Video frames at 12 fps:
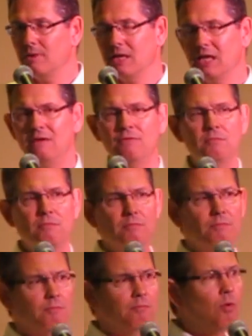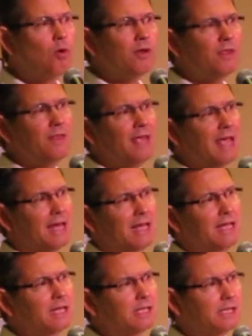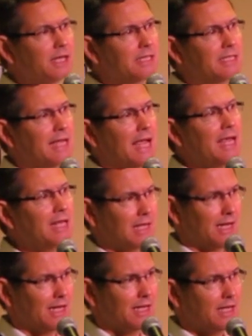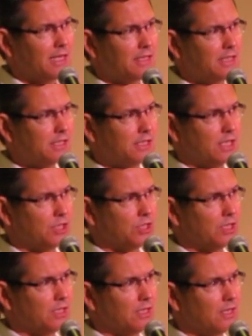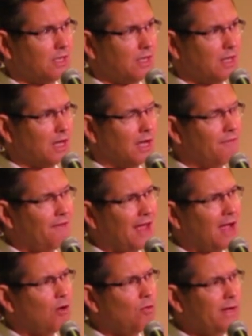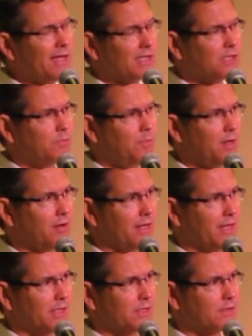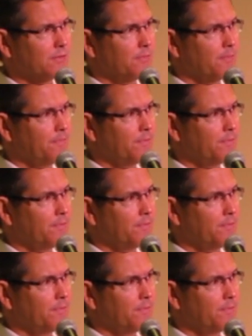but even more than that, it is a daily decision of how we experience